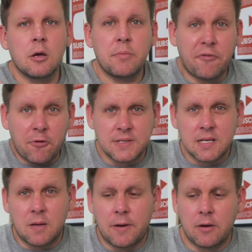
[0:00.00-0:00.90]
Before we set
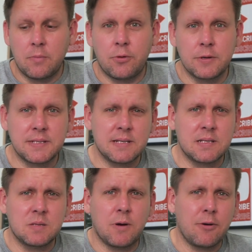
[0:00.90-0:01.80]
up our inputs, this
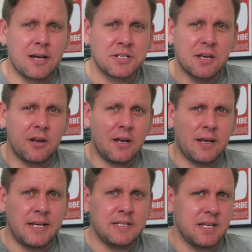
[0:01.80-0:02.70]
is where we're actually going to
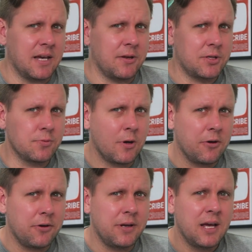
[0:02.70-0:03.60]
need to get a drone